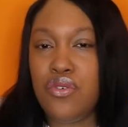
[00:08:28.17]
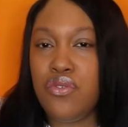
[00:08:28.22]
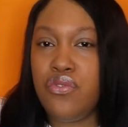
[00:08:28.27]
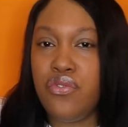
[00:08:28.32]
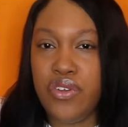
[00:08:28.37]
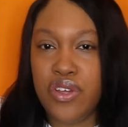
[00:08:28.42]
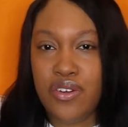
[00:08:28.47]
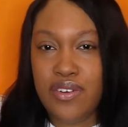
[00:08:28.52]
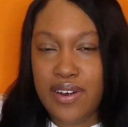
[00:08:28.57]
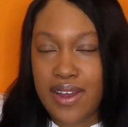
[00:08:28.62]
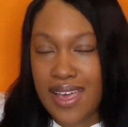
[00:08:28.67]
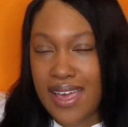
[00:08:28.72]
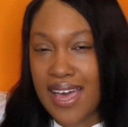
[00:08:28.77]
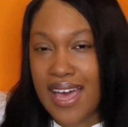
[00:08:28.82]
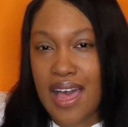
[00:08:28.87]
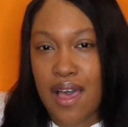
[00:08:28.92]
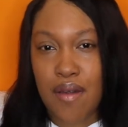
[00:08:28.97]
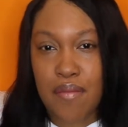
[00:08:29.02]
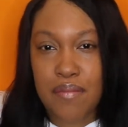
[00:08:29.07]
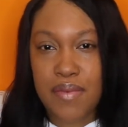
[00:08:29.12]
feel
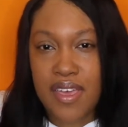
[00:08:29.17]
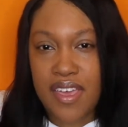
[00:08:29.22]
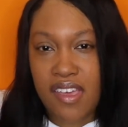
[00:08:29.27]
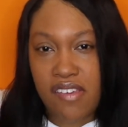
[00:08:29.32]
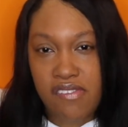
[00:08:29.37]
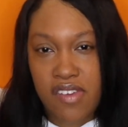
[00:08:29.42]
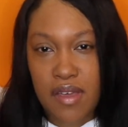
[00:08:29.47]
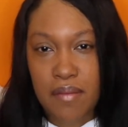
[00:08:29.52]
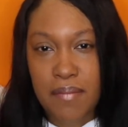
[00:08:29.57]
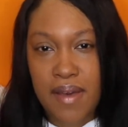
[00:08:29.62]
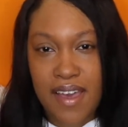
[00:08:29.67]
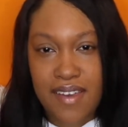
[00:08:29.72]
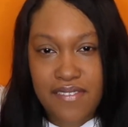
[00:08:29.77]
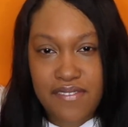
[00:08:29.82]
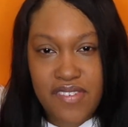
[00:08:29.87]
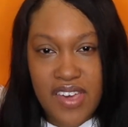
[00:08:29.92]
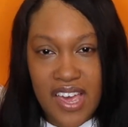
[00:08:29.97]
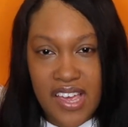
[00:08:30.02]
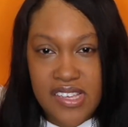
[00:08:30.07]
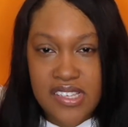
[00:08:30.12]
like I'm giving my
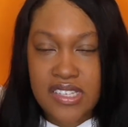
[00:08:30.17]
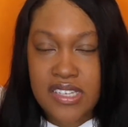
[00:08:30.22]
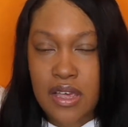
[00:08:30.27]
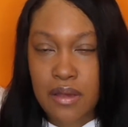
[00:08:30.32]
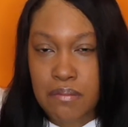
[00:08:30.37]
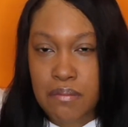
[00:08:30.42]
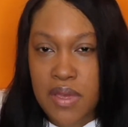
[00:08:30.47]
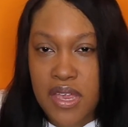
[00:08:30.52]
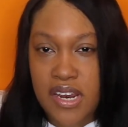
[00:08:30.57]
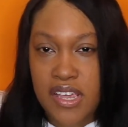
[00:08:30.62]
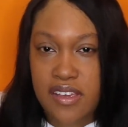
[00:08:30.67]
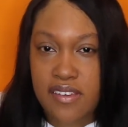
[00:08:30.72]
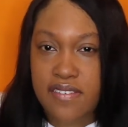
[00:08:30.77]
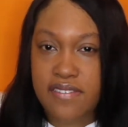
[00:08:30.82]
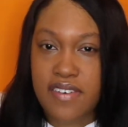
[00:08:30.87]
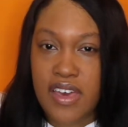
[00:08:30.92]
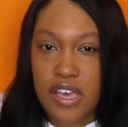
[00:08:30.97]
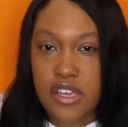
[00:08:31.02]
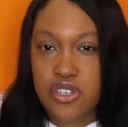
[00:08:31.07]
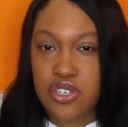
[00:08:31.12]
face a mini
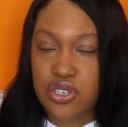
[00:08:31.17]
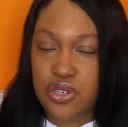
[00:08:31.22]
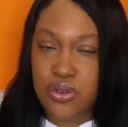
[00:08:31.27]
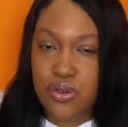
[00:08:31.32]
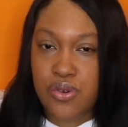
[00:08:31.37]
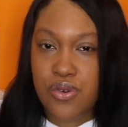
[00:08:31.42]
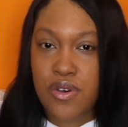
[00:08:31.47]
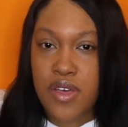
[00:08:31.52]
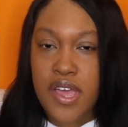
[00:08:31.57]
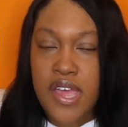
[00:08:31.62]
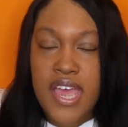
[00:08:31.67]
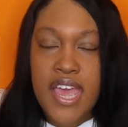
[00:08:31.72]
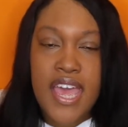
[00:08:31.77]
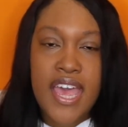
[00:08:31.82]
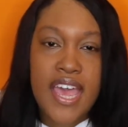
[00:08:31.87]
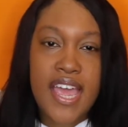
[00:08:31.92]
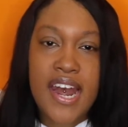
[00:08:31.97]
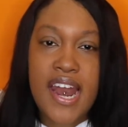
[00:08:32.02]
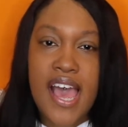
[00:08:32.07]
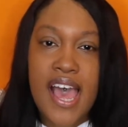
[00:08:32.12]
facial,
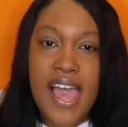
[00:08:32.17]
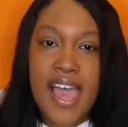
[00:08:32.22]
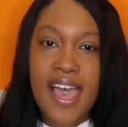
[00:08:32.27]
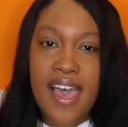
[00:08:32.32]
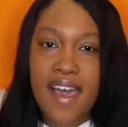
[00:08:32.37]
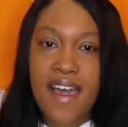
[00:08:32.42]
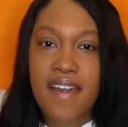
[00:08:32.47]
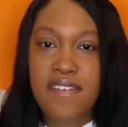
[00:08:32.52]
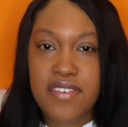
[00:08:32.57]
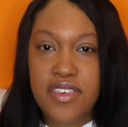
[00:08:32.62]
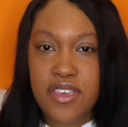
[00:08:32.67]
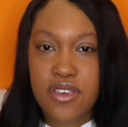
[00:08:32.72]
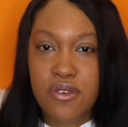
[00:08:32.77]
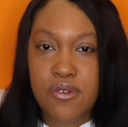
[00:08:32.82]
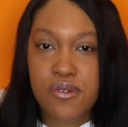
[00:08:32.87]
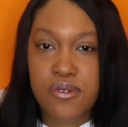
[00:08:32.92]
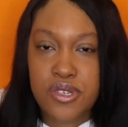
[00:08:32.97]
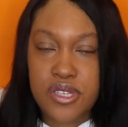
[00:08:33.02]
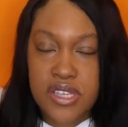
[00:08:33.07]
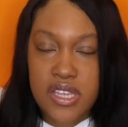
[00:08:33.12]
and I have
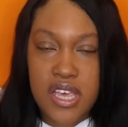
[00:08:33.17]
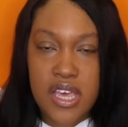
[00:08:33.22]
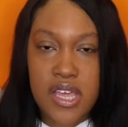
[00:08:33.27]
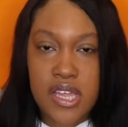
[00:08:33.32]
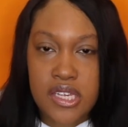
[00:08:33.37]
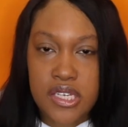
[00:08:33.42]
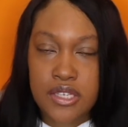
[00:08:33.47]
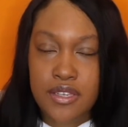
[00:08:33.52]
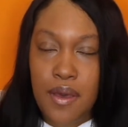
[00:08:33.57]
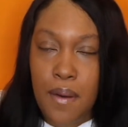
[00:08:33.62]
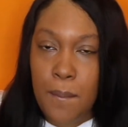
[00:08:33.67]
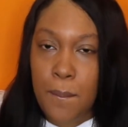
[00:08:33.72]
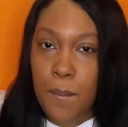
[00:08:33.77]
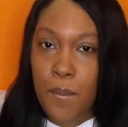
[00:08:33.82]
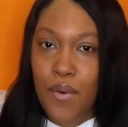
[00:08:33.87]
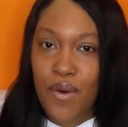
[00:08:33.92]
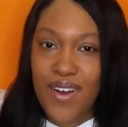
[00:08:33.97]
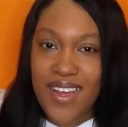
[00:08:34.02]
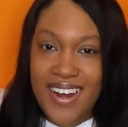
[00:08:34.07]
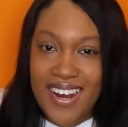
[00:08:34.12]
used this
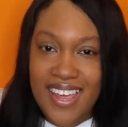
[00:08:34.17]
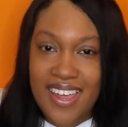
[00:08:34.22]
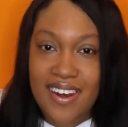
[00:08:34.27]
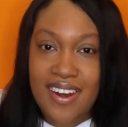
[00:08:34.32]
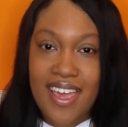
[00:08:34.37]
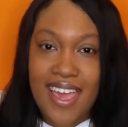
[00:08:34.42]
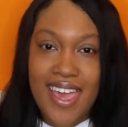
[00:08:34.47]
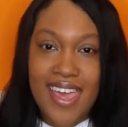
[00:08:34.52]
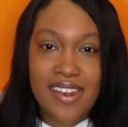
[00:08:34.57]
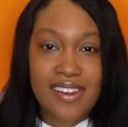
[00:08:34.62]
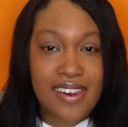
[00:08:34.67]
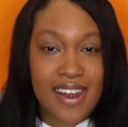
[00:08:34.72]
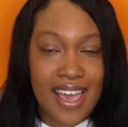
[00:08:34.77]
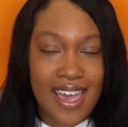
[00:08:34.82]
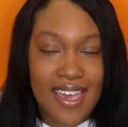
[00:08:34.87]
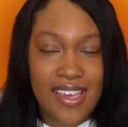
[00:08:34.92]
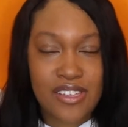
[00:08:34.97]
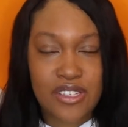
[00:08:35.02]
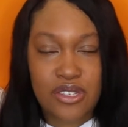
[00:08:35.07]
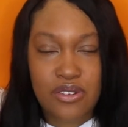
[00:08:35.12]
morning and
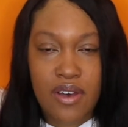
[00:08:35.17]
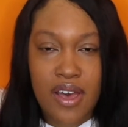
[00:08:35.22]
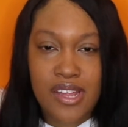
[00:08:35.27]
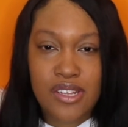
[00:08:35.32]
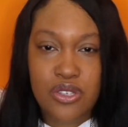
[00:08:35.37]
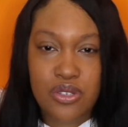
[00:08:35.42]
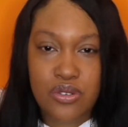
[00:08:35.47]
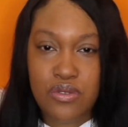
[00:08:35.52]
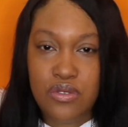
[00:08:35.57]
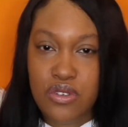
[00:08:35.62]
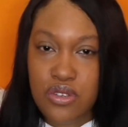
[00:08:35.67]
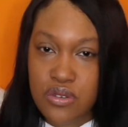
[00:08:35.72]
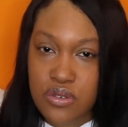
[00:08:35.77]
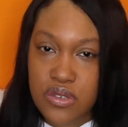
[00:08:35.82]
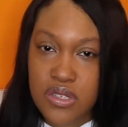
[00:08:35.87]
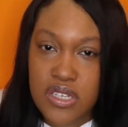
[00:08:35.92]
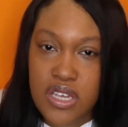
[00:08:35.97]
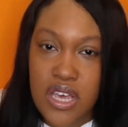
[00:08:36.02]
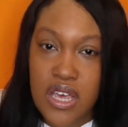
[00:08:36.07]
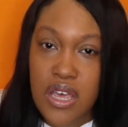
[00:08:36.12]
night. So I do
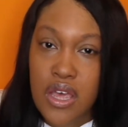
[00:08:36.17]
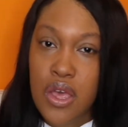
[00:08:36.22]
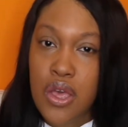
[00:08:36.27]
use it